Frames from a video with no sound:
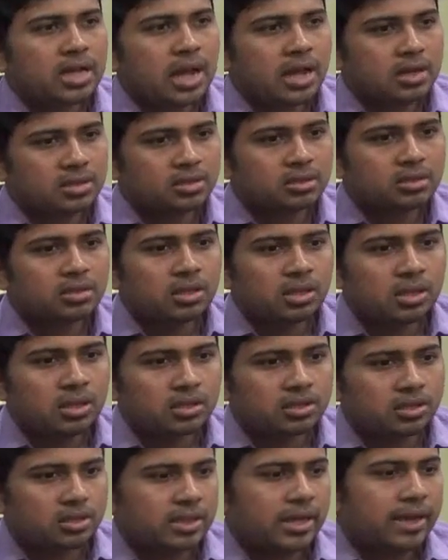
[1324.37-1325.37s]
asked the
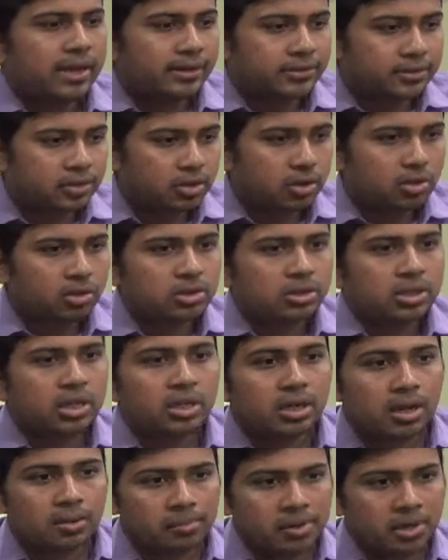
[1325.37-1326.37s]
state or
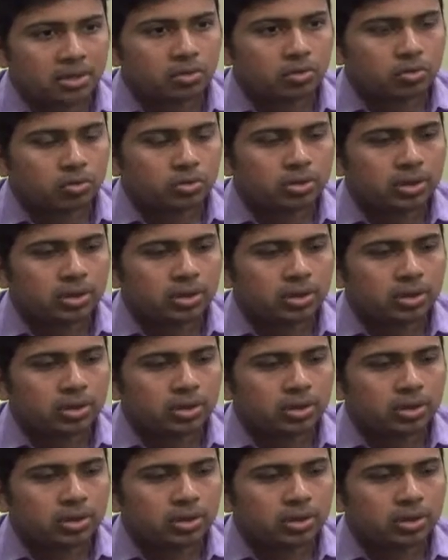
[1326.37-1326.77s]
state government to do